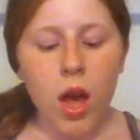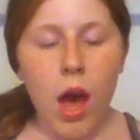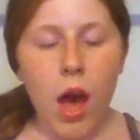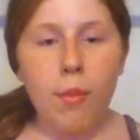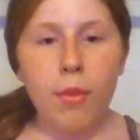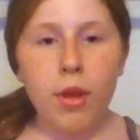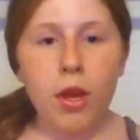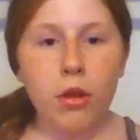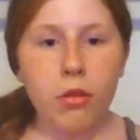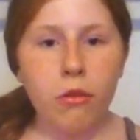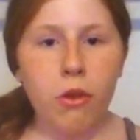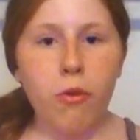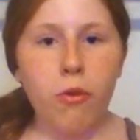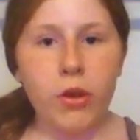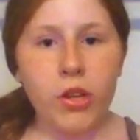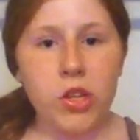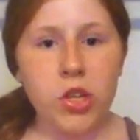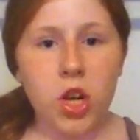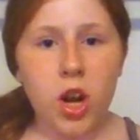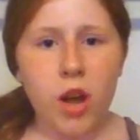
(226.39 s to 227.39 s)
I'm going to throw
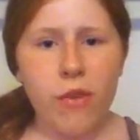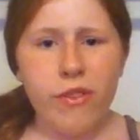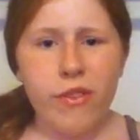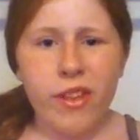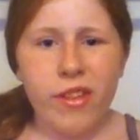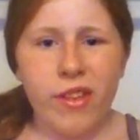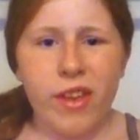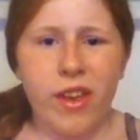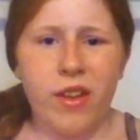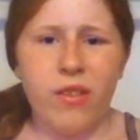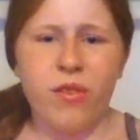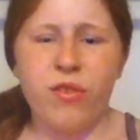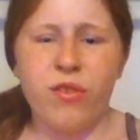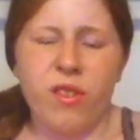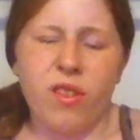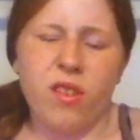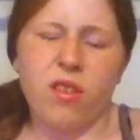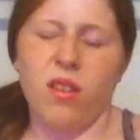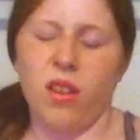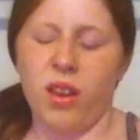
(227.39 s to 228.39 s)
Richard off the cliff.
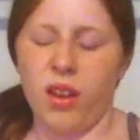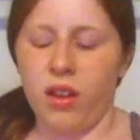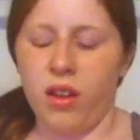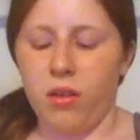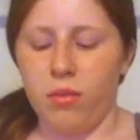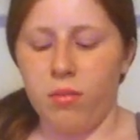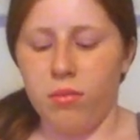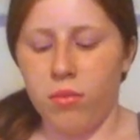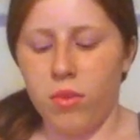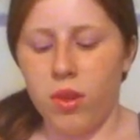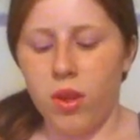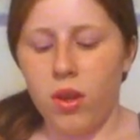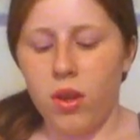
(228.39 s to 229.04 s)
I don't like him.